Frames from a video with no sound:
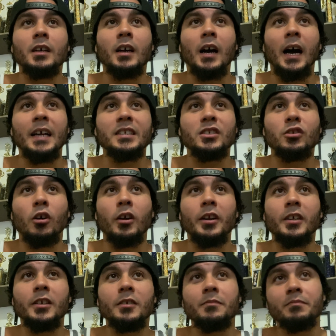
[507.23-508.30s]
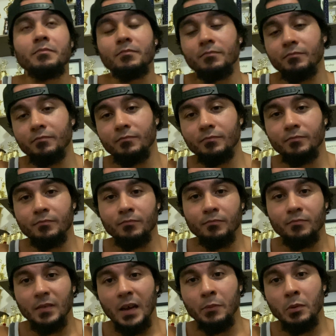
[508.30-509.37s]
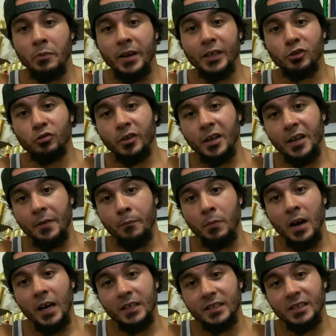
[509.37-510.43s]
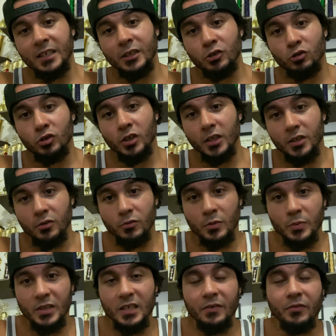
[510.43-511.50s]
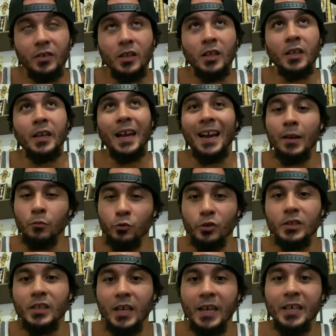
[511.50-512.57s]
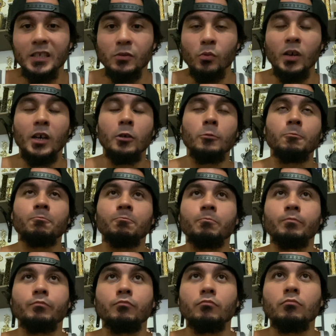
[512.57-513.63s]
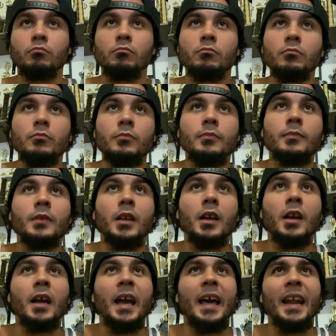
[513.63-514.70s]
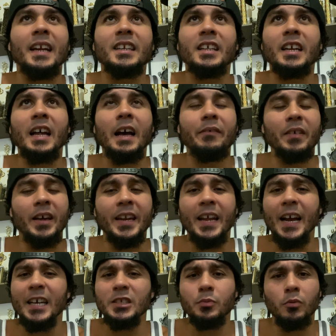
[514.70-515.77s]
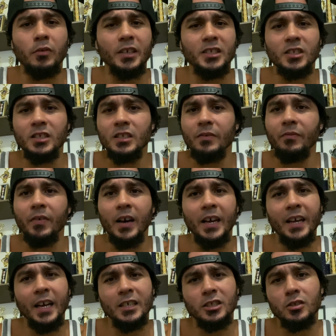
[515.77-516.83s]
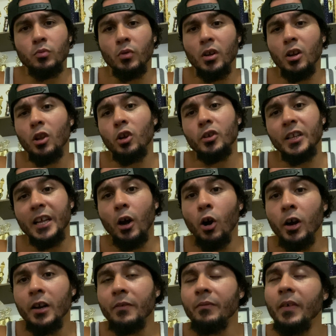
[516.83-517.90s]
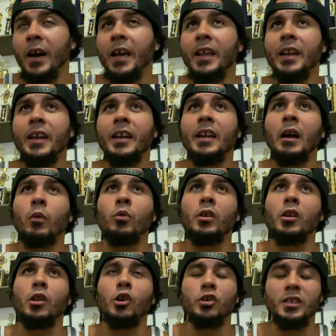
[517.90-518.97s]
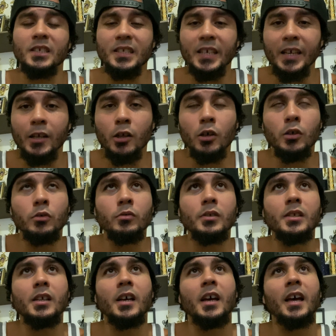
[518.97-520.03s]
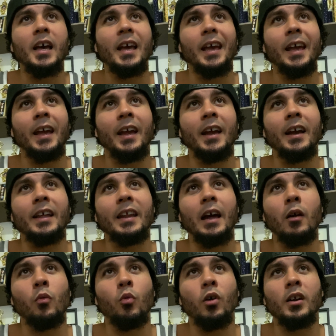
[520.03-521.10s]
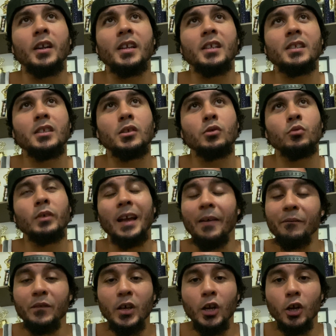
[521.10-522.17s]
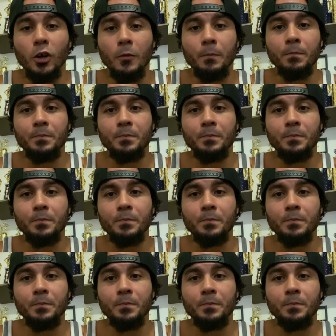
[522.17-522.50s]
I started MMA training, boxing and jiu-jitsu specifically, and Muay Thai as well. And I didn't have any aspirations to fight. I just wanted to learn the art of fighting. I wanted to learn the skills. And I wanted to get fitter.